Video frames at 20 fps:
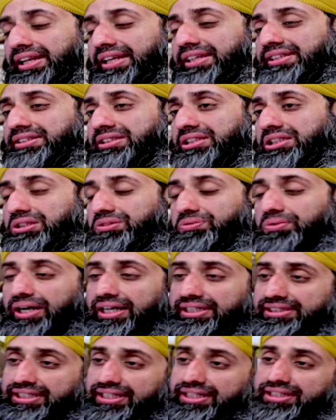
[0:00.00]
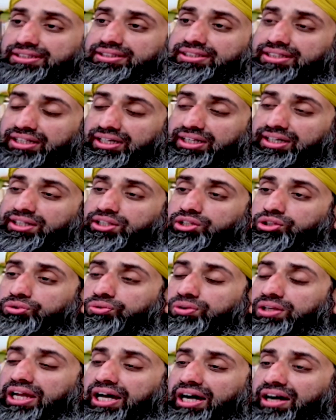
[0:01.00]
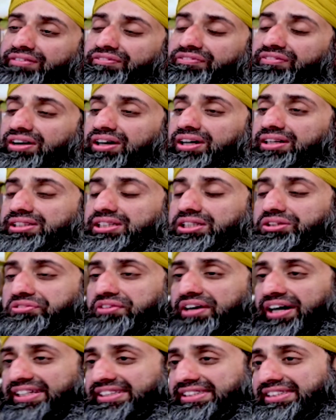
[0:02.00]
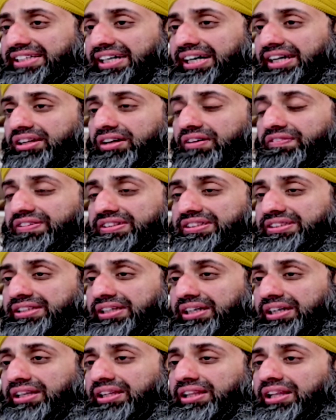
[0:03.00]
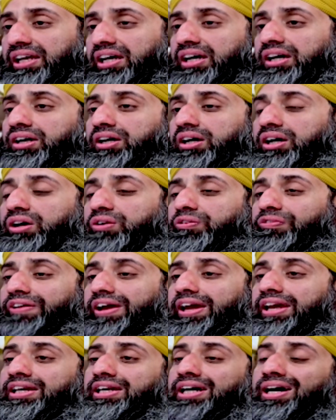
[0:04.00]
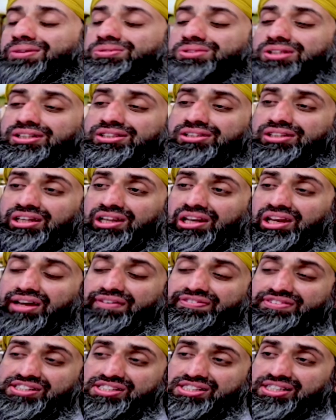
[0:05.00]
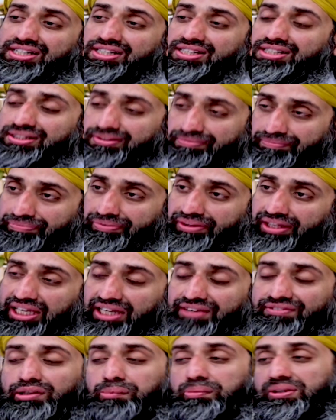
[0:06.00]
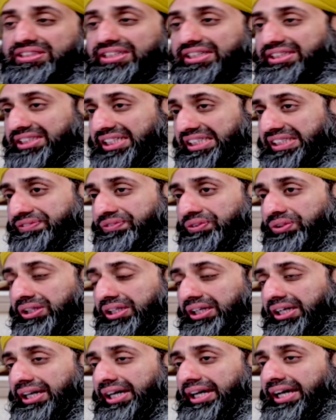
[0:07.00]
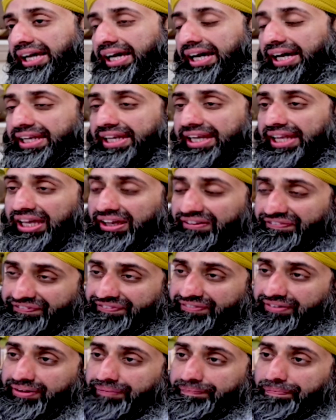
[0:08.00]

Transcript: in his right hand who will have the right side of his scale, uh, weighing out the left side. He will be successful. And if